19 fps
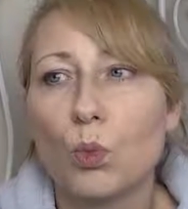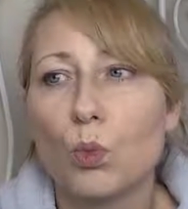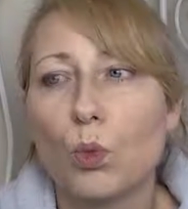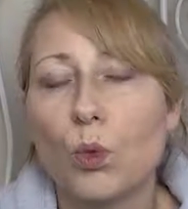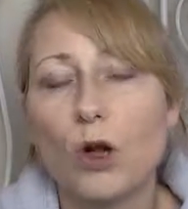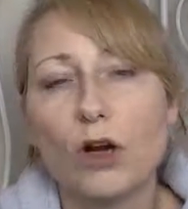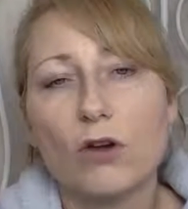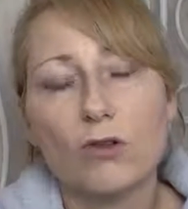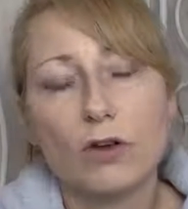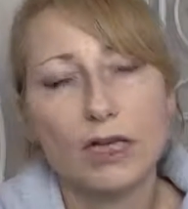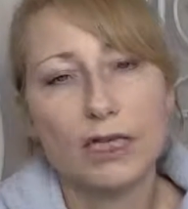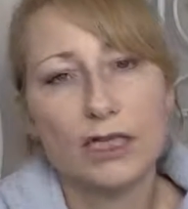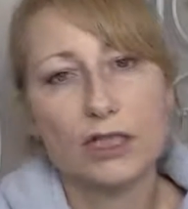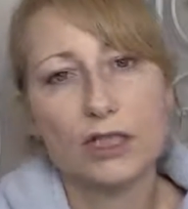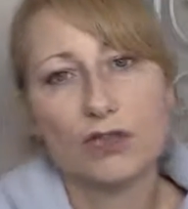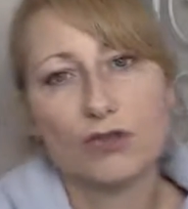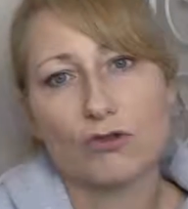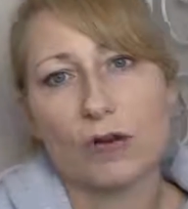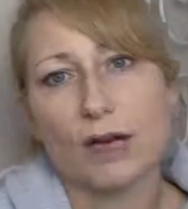Work-related
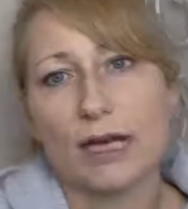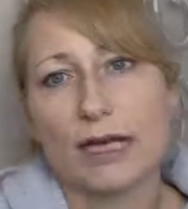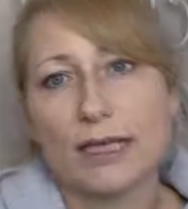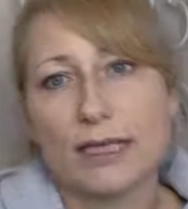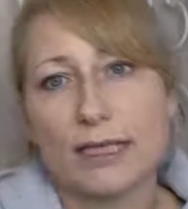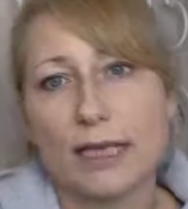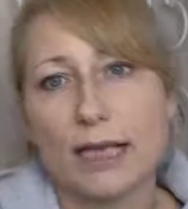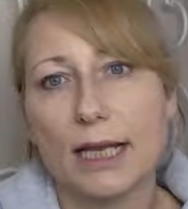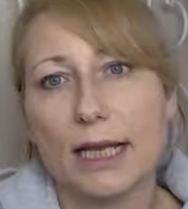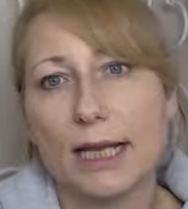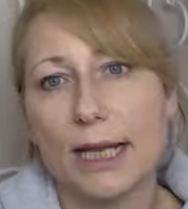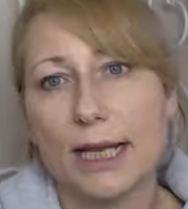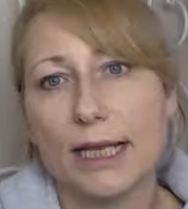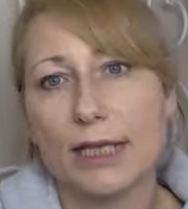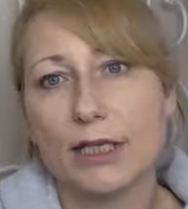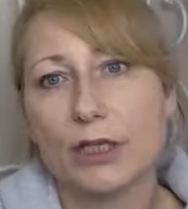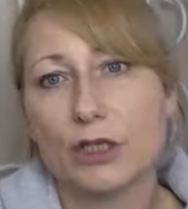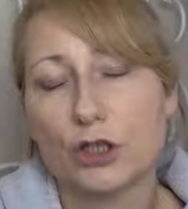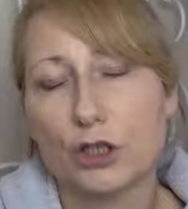stress
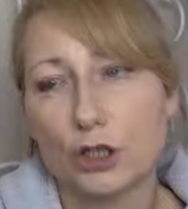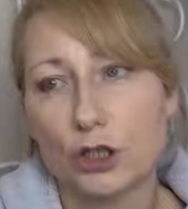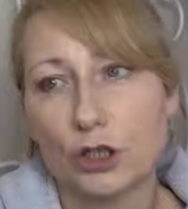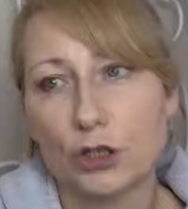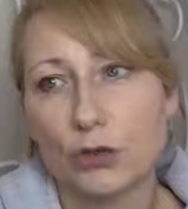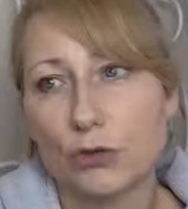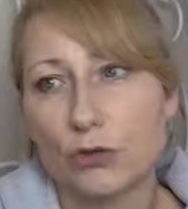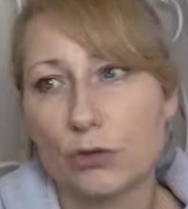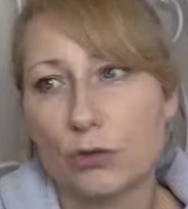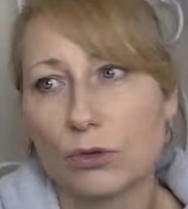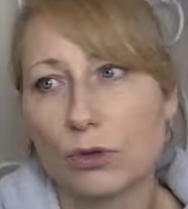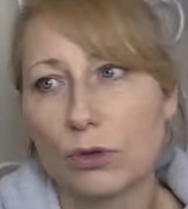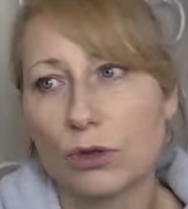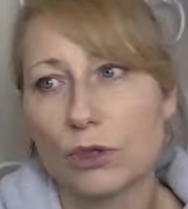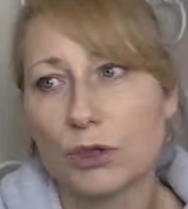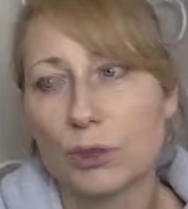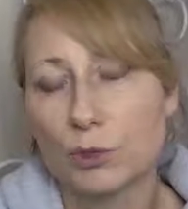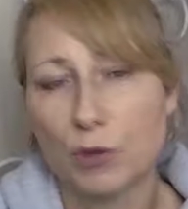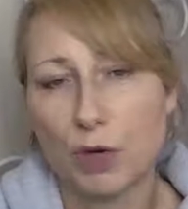led to
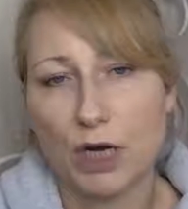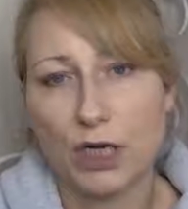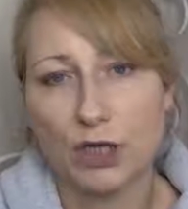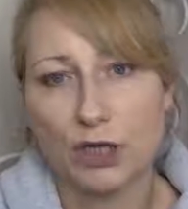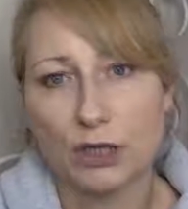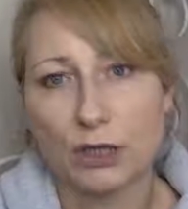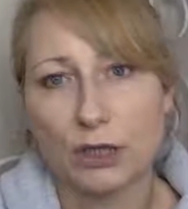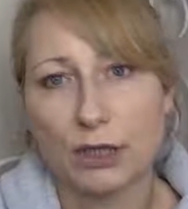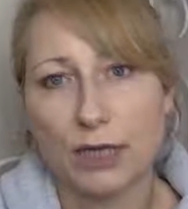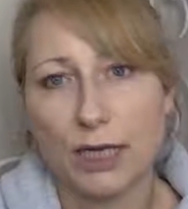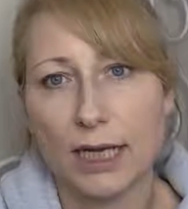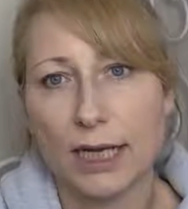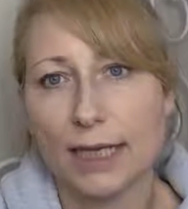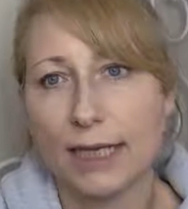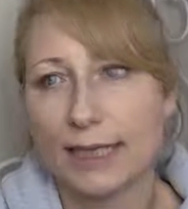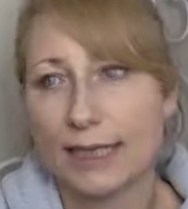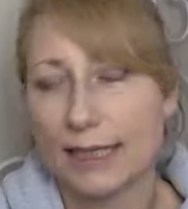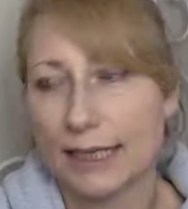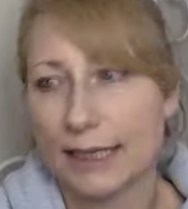depression,
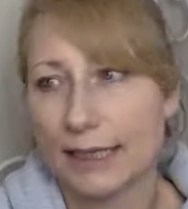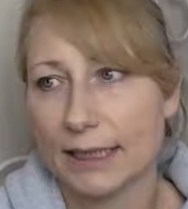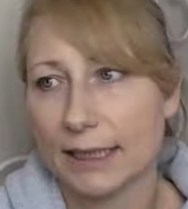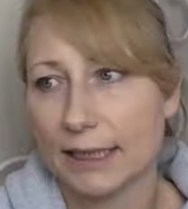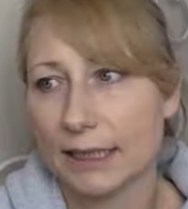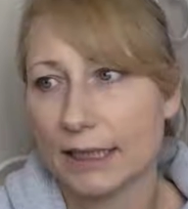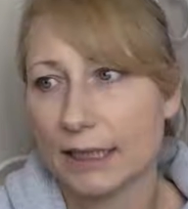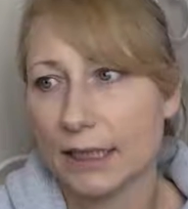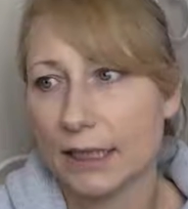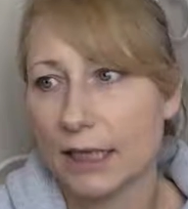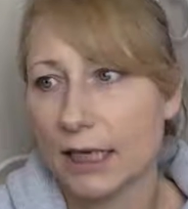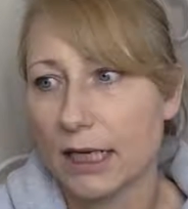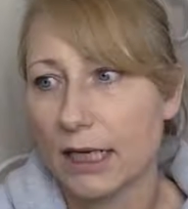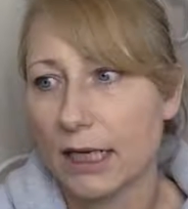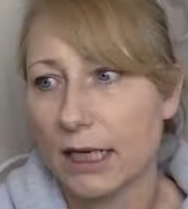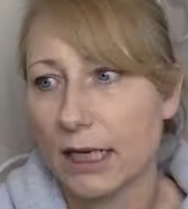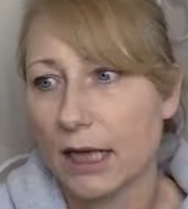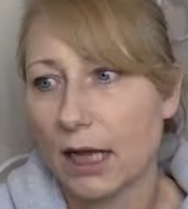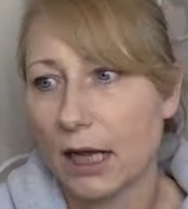anxiety.
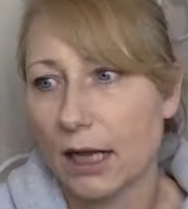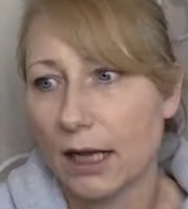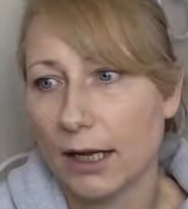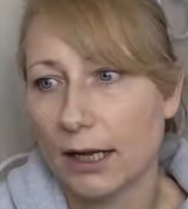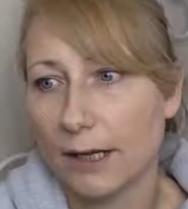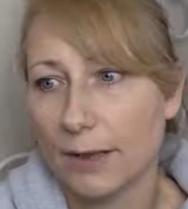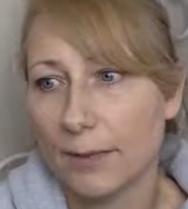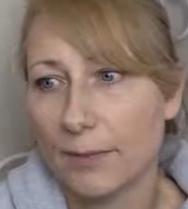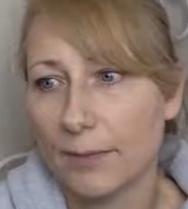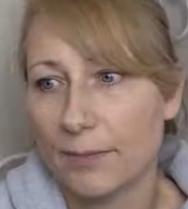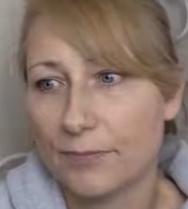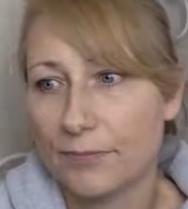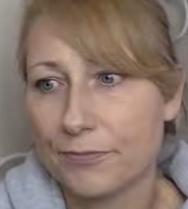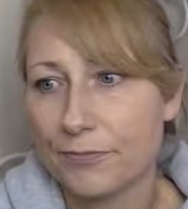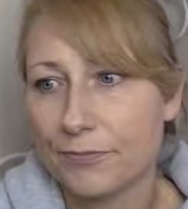Um,